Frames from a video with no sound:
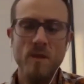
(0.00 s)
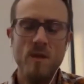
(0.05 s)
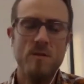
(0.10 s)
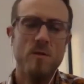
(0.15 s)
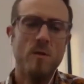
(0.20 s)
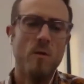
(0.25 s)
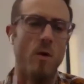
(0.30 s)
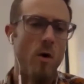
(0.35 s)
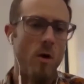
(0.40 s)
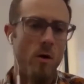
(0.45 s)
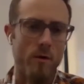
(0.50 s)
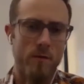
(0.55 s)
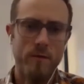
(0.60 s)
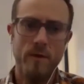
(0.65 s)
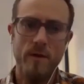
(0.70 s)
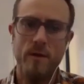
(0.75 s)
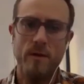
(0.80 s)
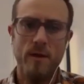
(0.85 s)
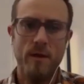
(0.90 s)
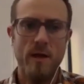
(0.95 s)
So all
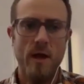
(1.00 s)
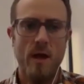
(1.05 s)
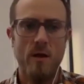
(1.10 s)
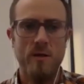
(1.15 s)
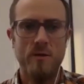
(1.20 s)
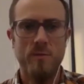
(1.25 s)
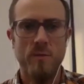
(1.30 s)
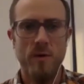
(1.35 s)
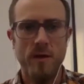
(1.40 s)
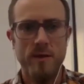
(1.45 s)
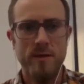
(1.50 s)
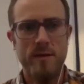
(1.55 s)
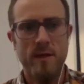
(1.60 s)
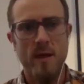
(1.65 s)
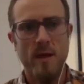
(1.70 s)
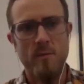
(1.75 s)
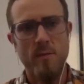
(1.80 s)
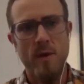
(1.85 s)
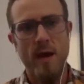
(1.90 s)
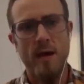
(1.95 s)
of the college buddies
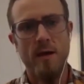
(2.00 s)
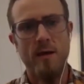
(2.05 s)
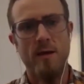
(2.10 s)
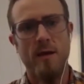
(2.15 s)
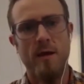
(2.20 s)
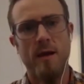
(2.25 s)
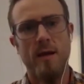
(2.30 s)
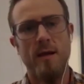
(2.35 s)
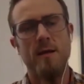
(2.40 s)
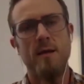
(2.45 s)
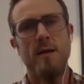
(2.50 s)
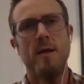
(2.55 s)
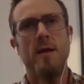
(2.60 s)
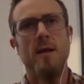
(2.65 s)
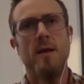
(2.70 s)
came back again.